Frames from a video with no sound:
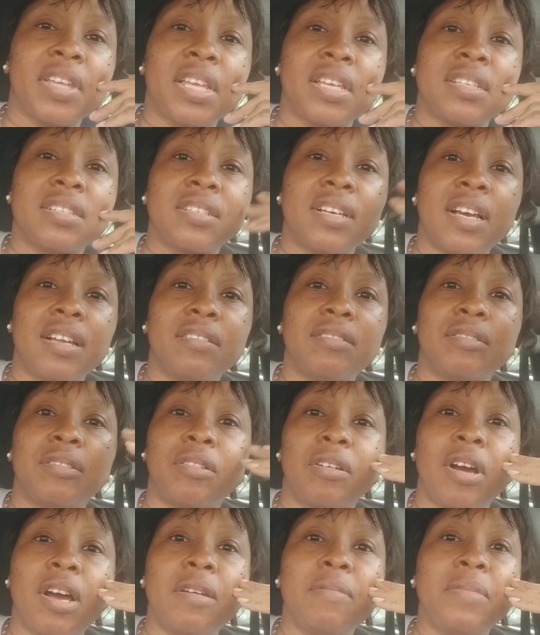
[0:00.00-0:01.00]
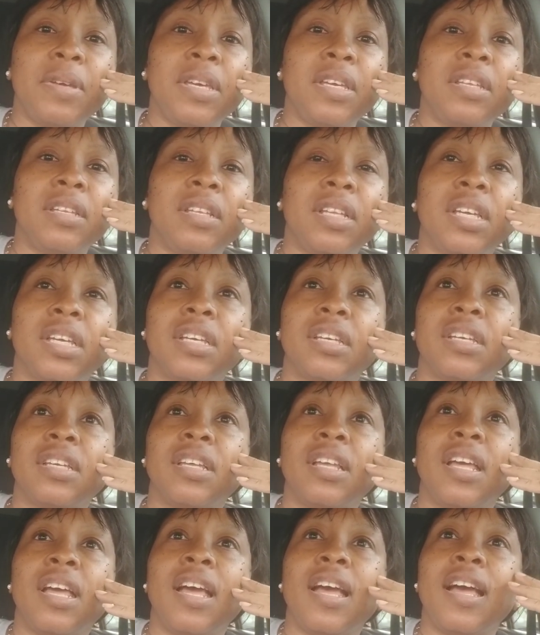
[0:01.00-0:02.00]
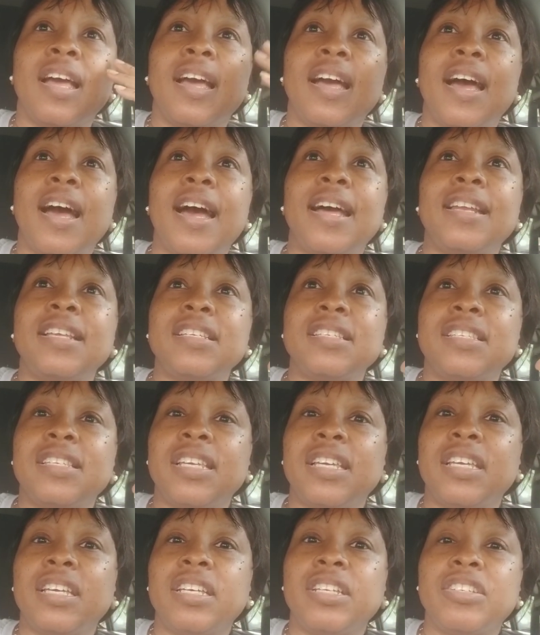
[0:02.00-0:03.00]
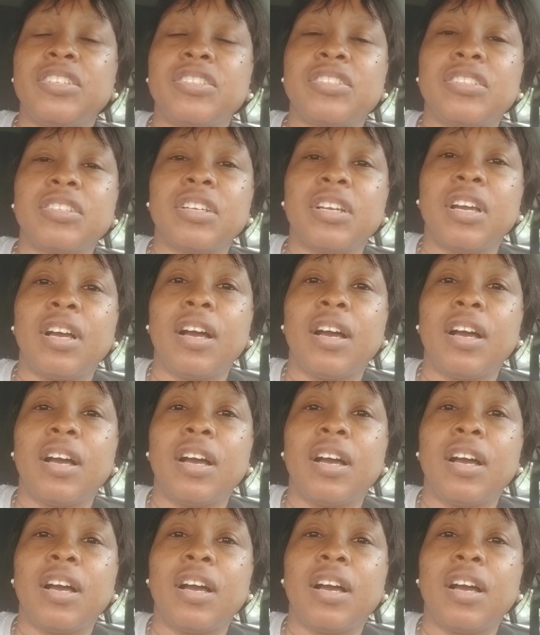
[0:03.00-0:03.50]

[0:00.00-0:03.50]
So I don't know. I mean, like, at this stage,